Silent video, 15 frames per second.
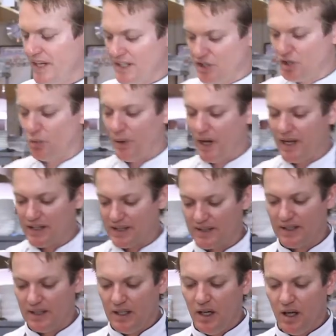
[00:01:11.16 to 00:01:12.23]
is your base
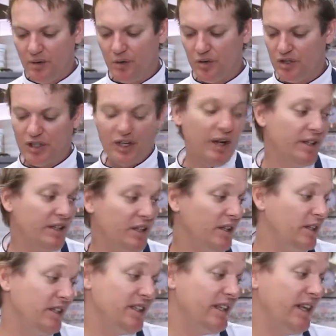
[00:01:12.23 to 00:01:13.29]
of your risotto, and you can
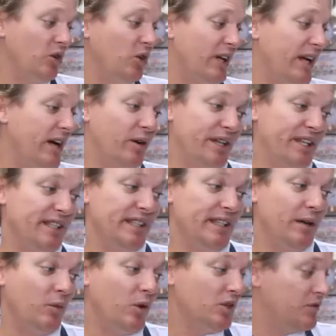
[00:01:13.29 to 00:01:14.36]
see how easy
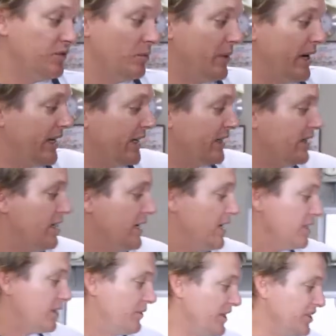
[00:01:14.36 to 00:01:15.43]
that was, from making
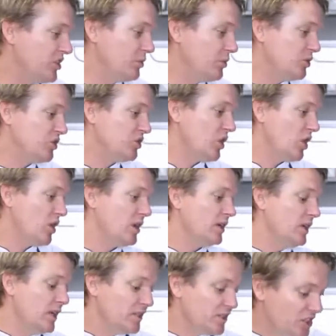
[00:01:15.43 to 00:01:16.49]
the vegetable stock
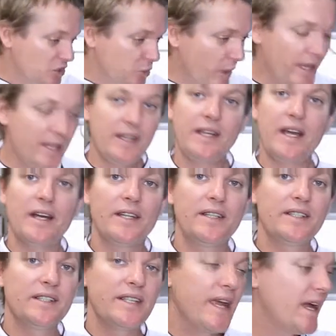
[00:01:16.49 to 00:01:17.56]
to sweating the
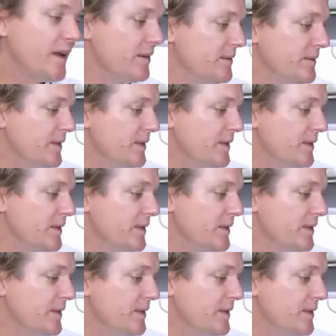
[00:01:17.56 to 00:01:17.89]
onions down,